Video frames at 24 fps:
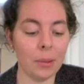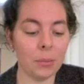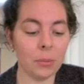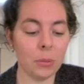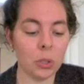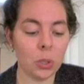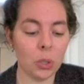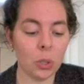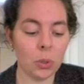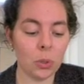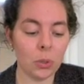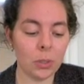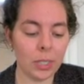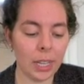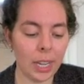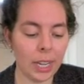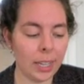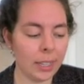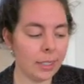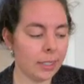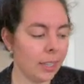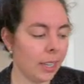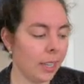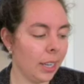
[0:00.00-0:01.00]
So take
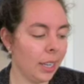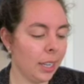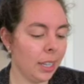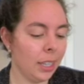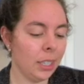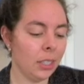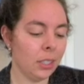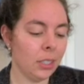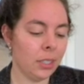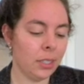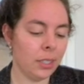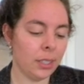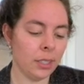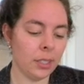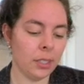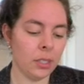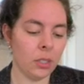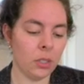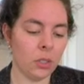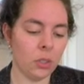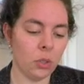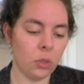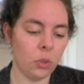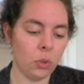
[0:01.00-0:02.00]
a second,
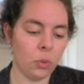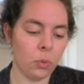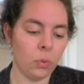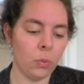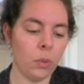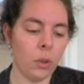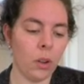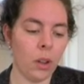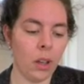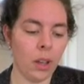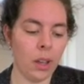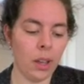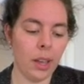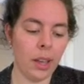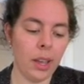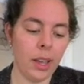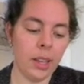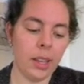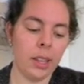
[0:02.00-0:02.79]
draw